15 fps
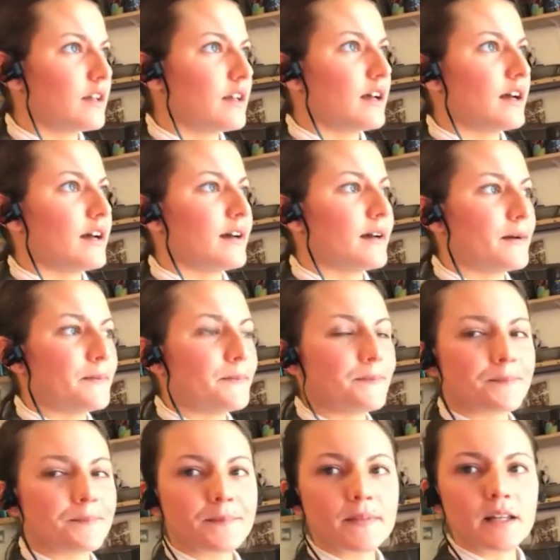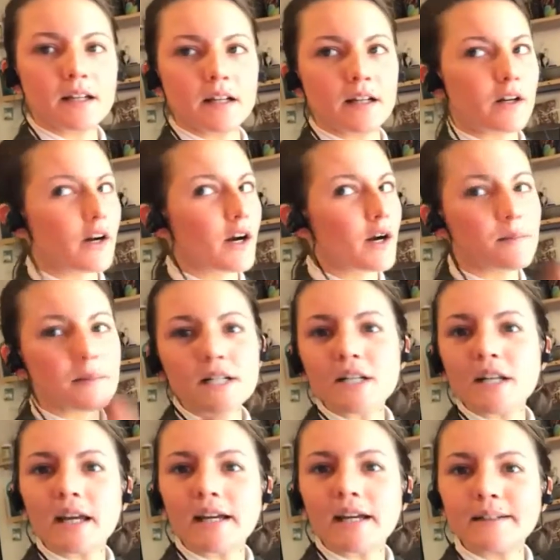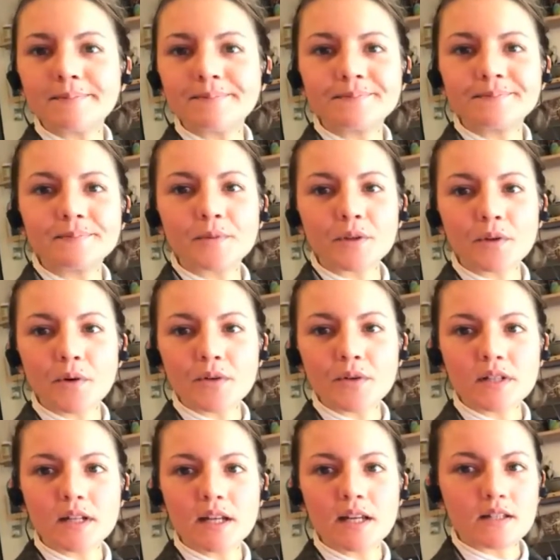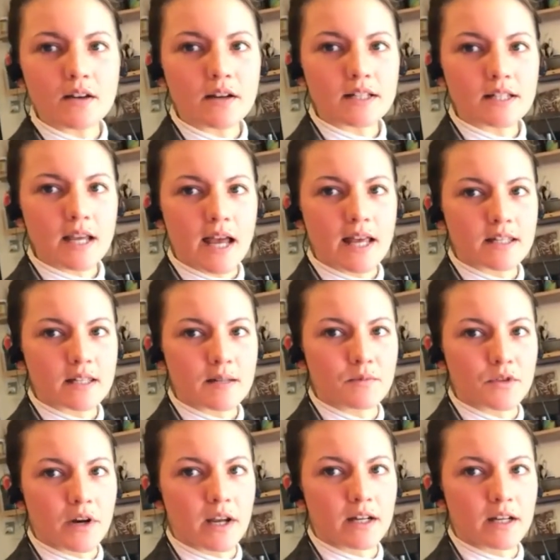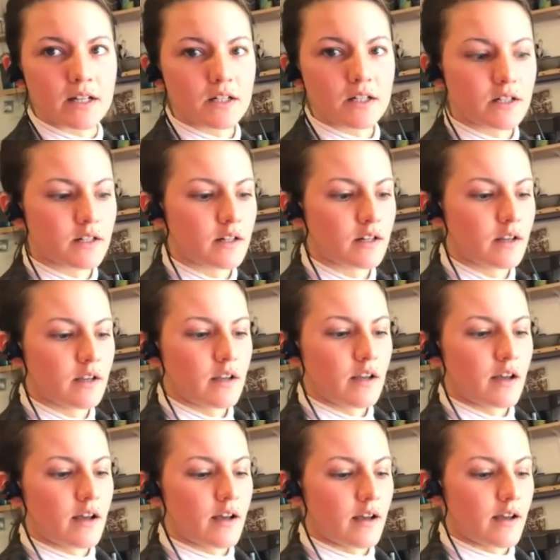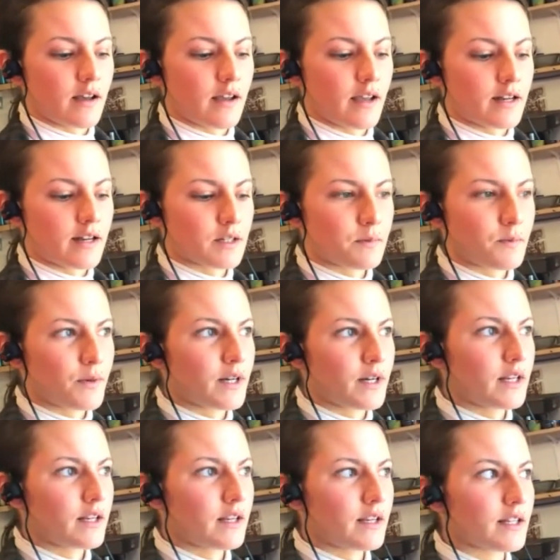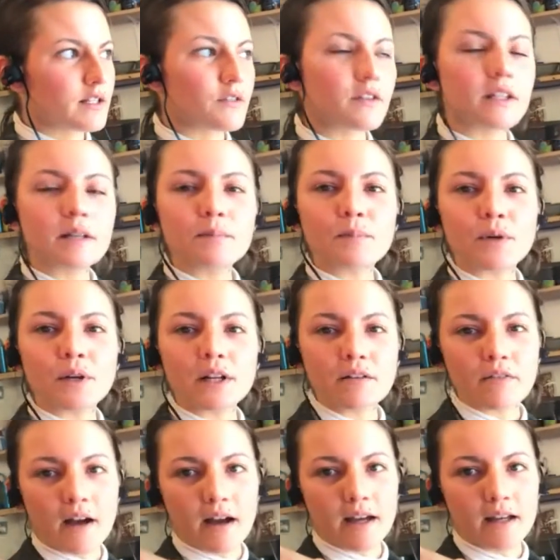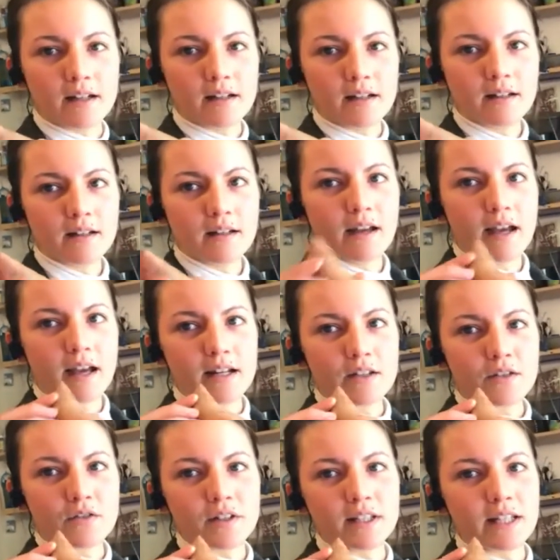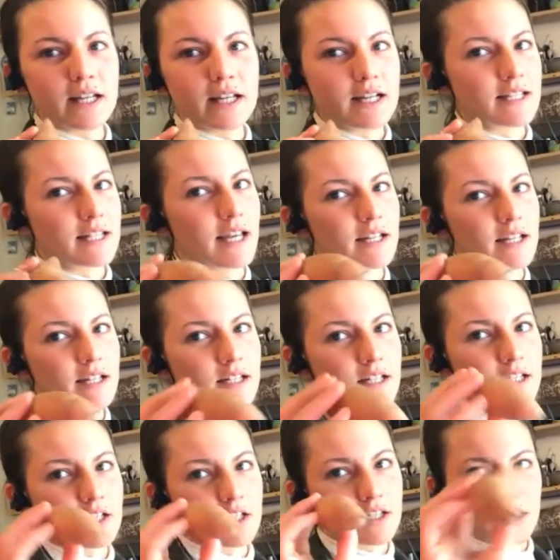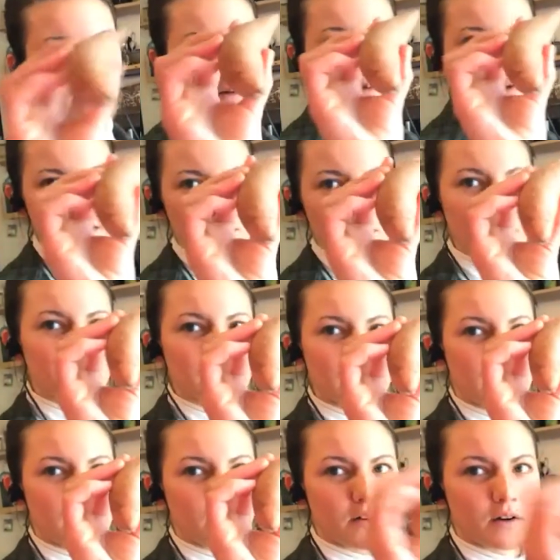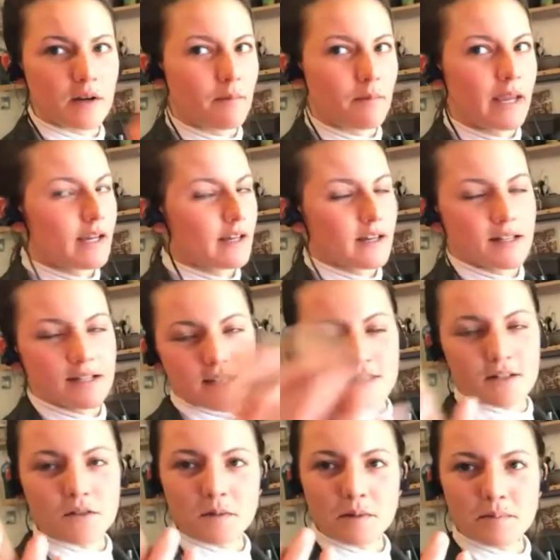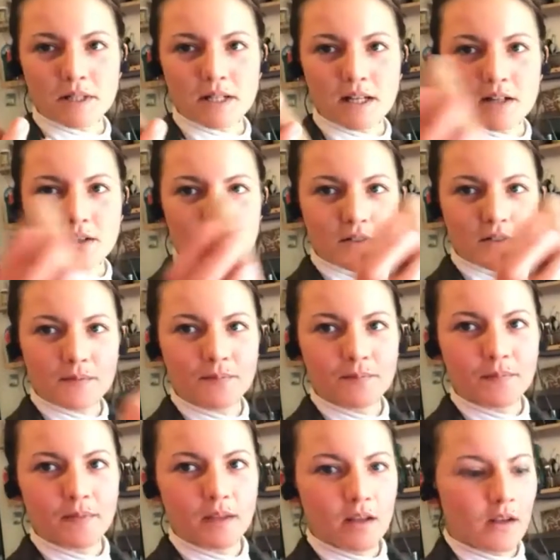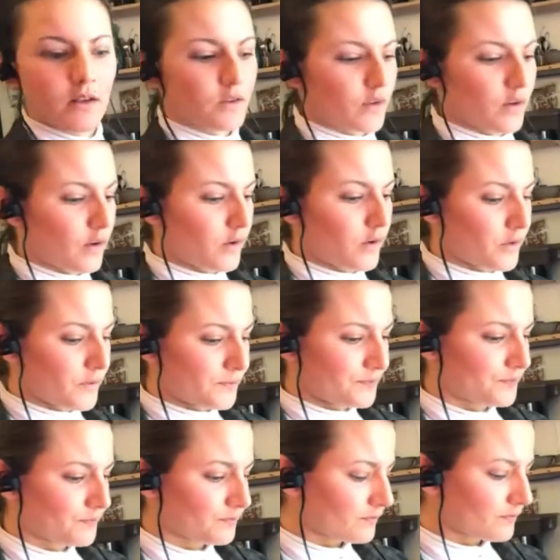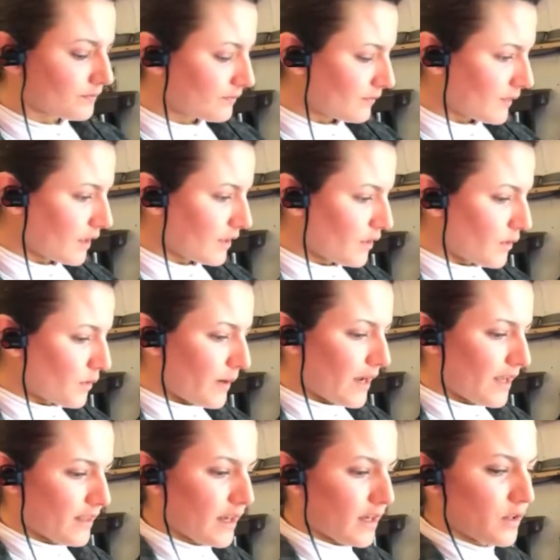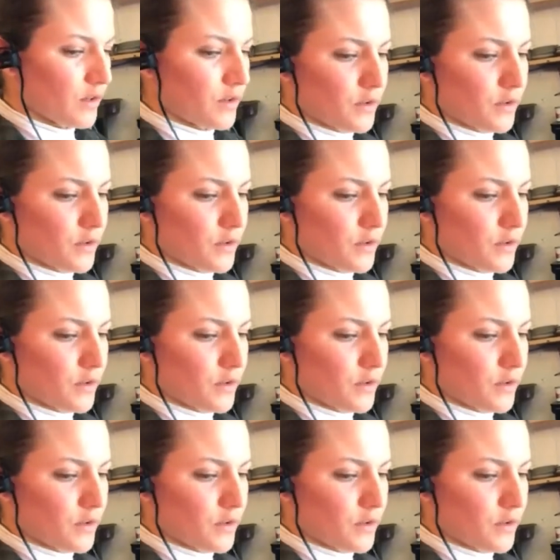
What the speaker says: A garbage can with holes in it, as long as it has some drainage. And it's a really pretty vine, and it's really exciting to just take one sweet potato and make a dozen sweet potatoes. So the way that you